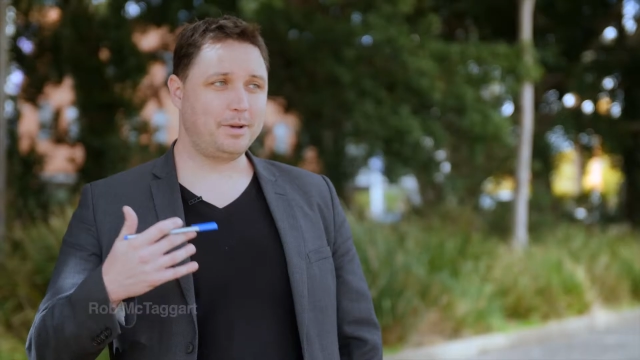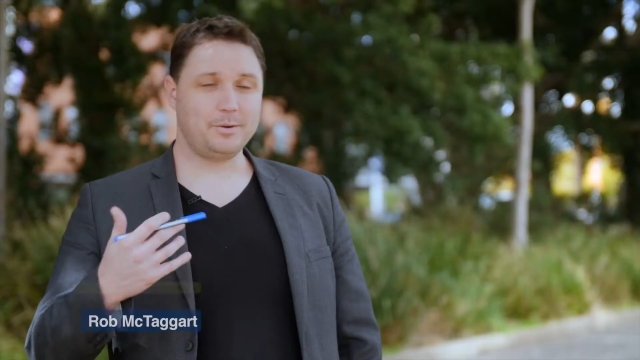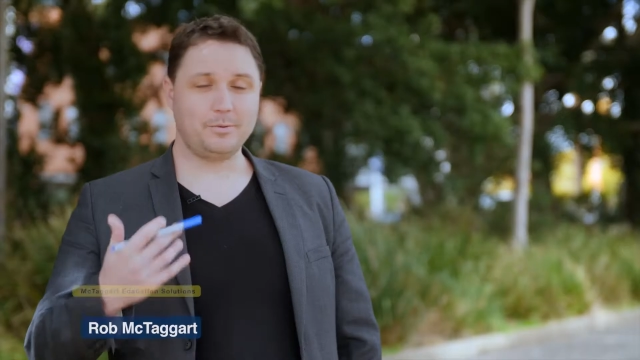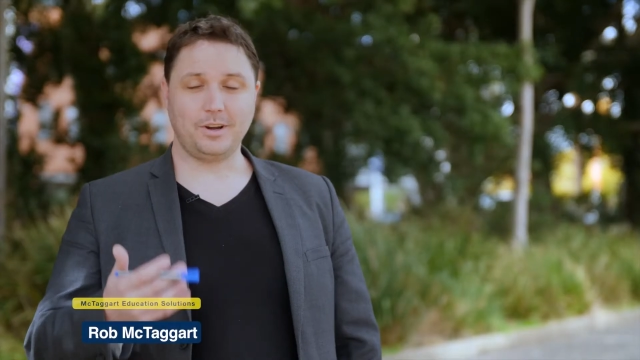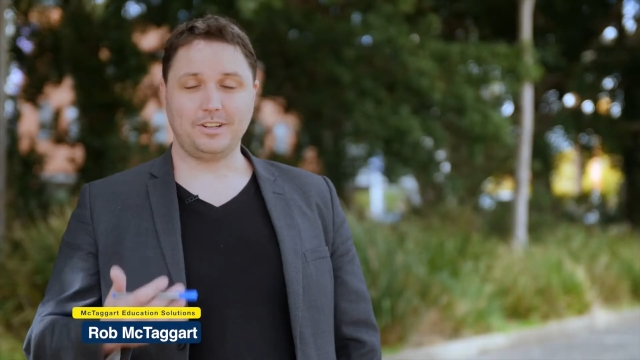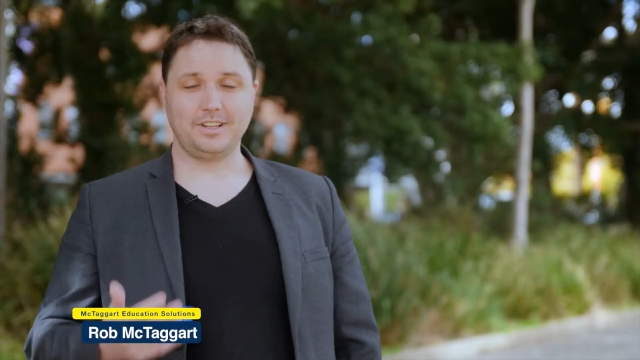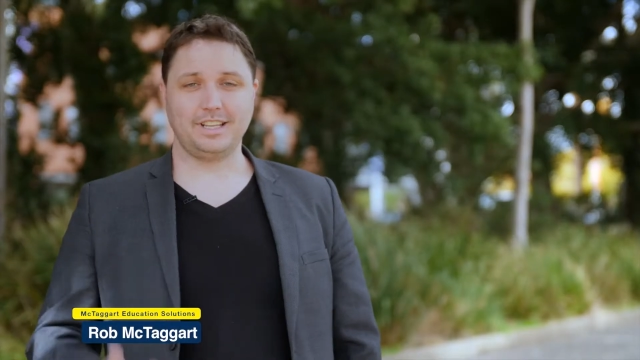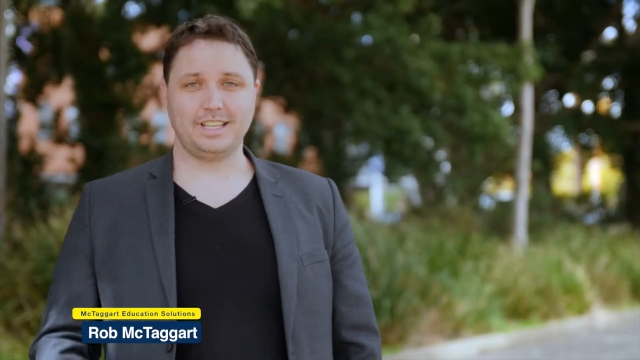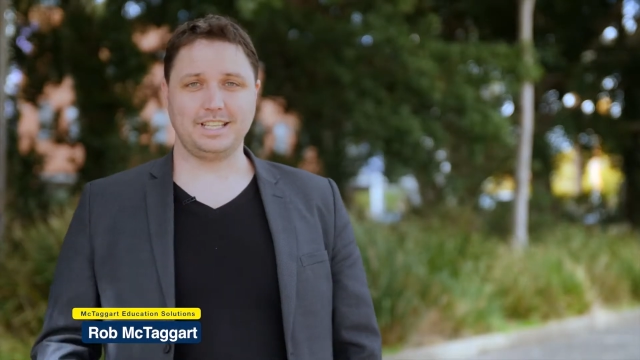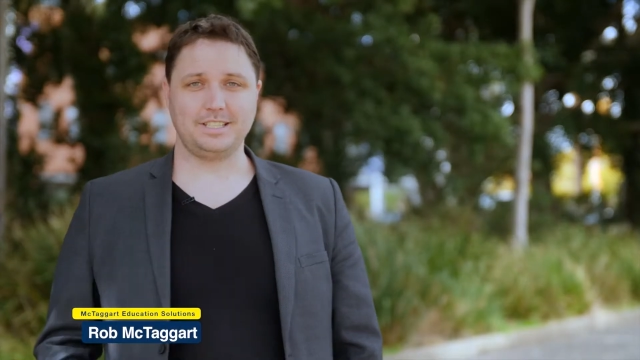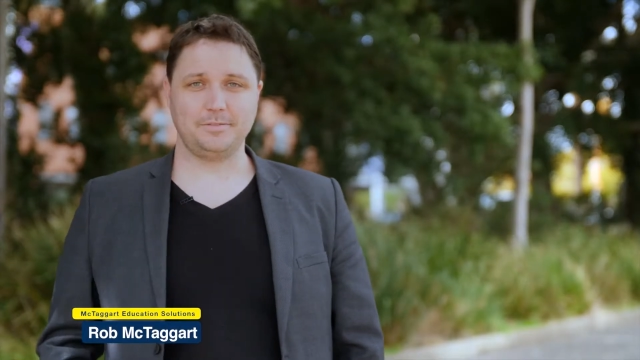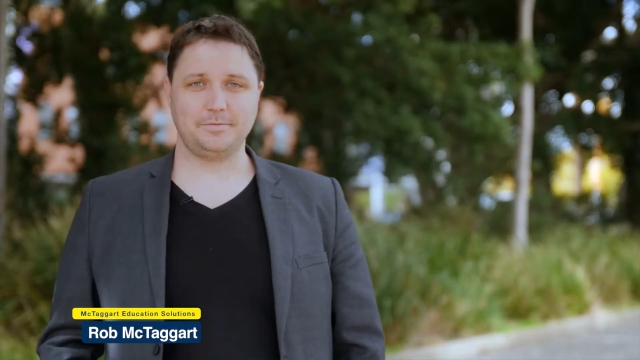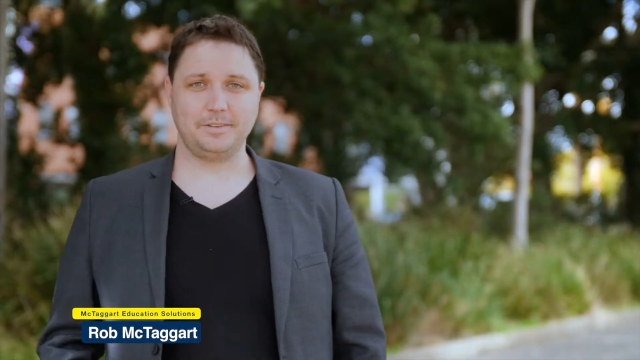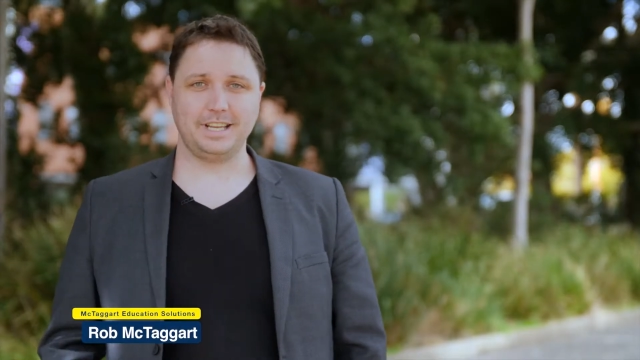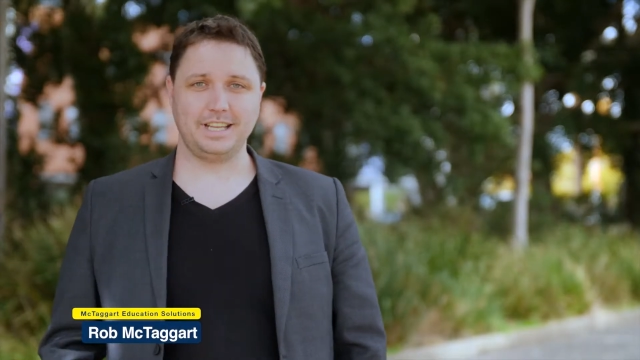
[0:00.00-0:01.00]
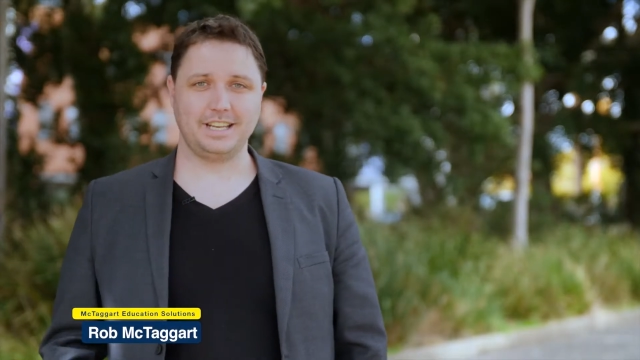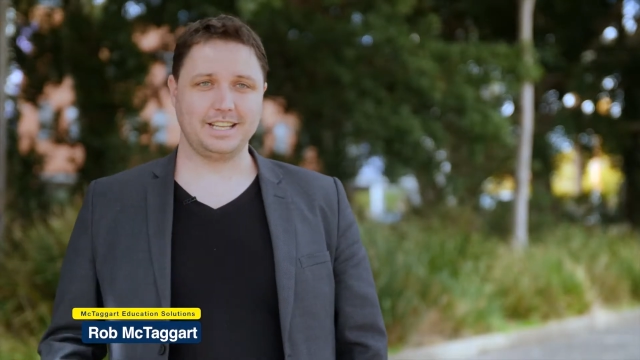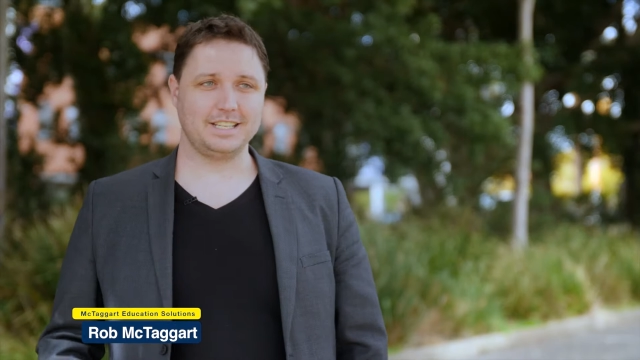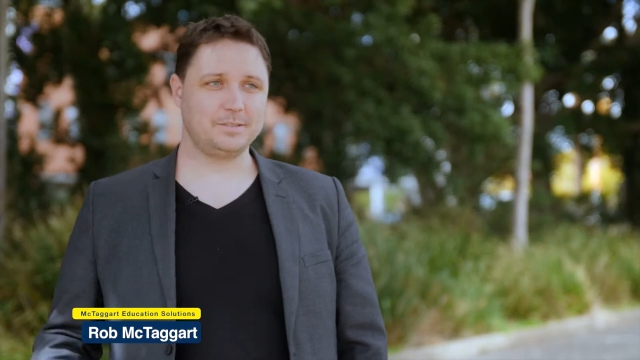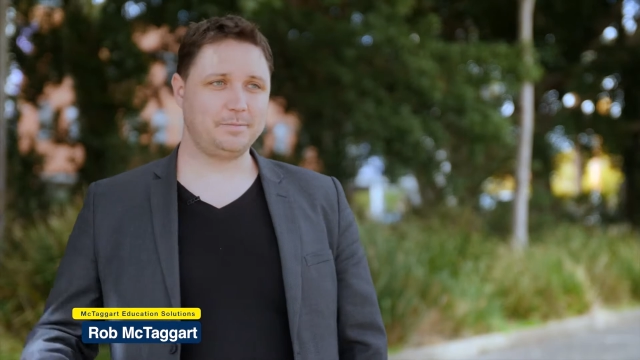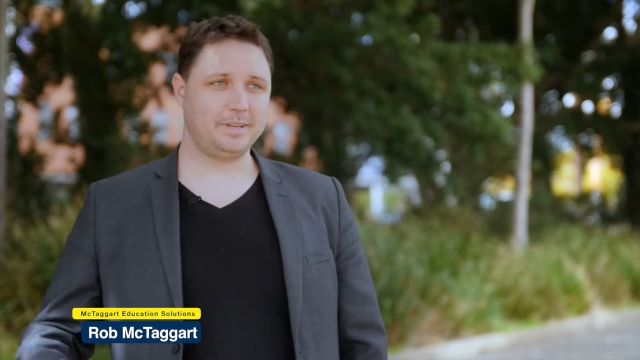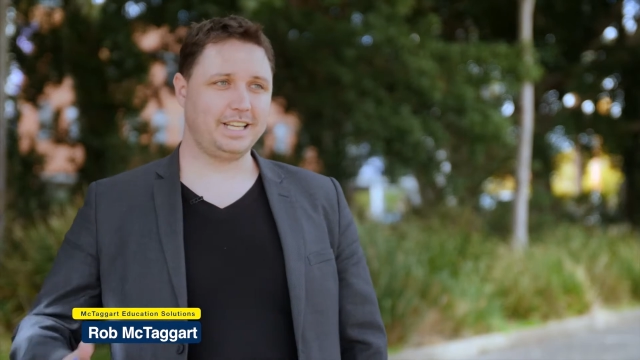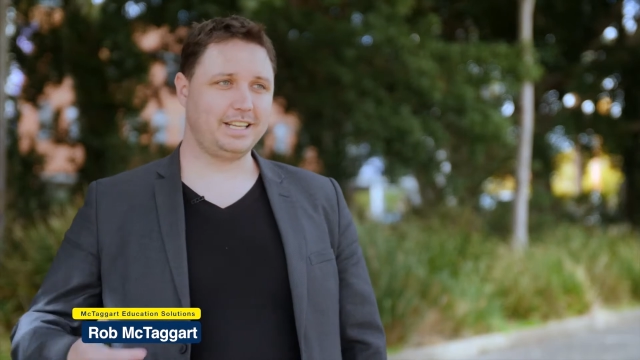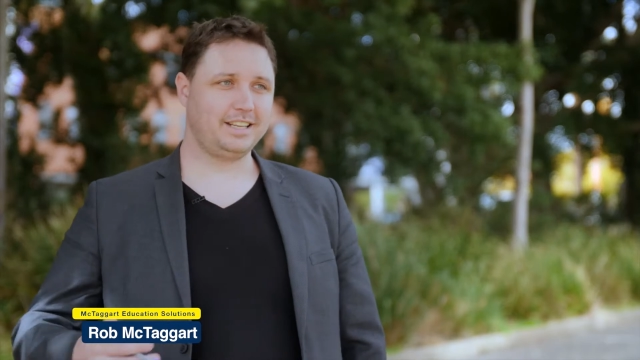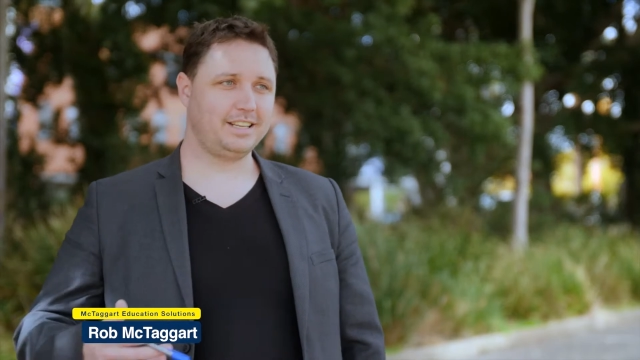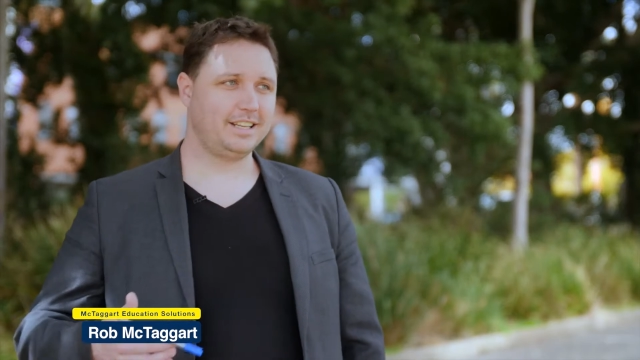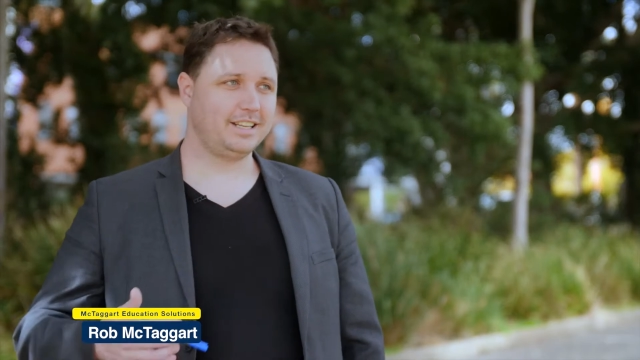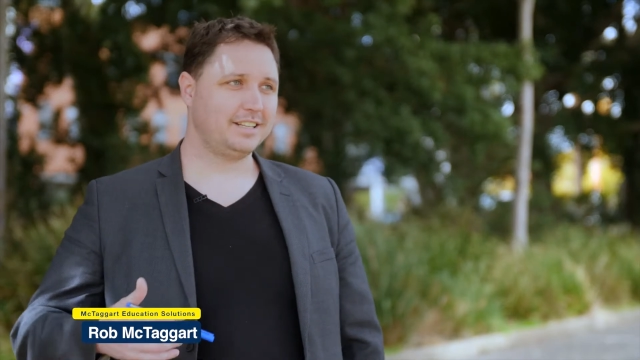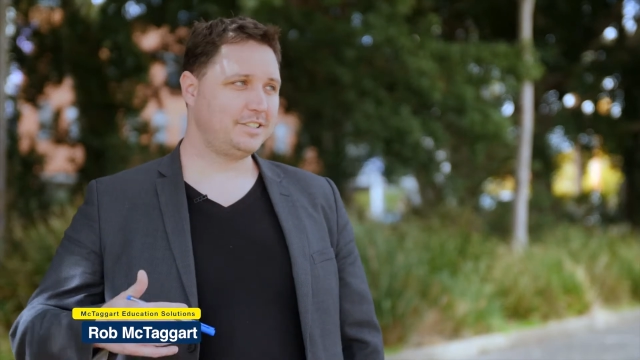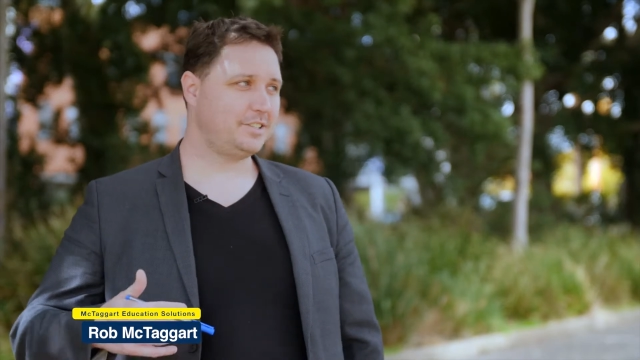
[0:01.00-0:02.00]
My role at this event has been
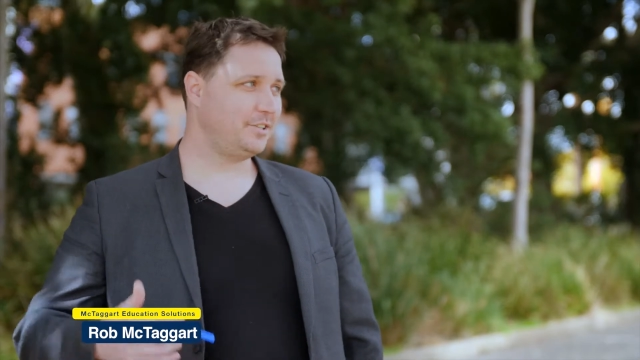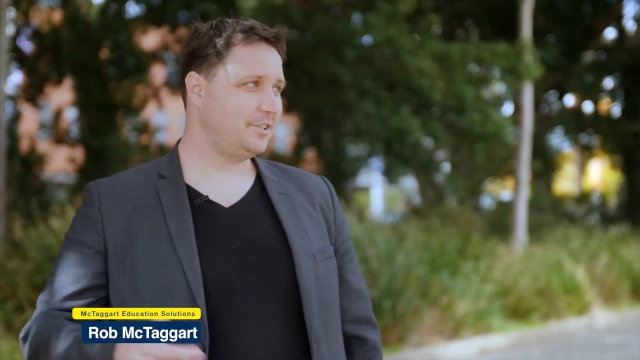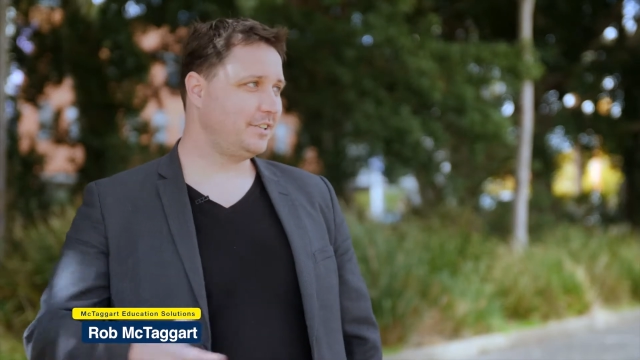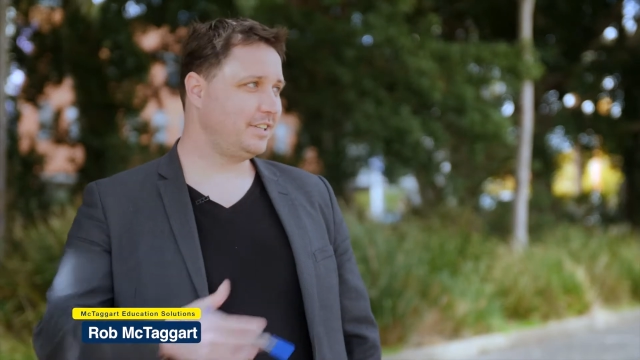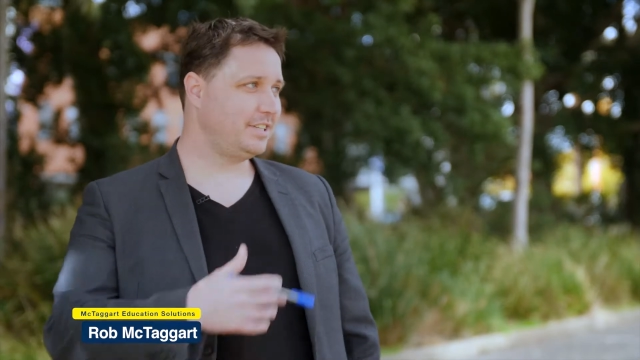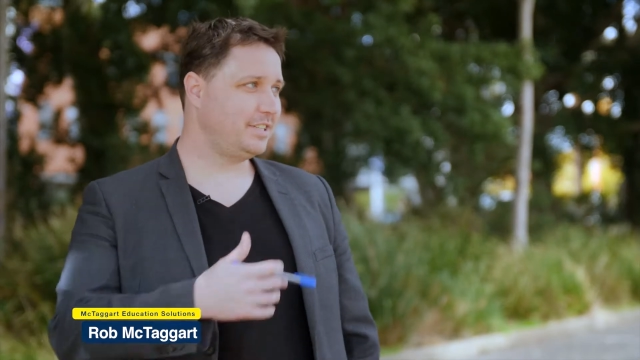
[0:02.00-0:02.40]
to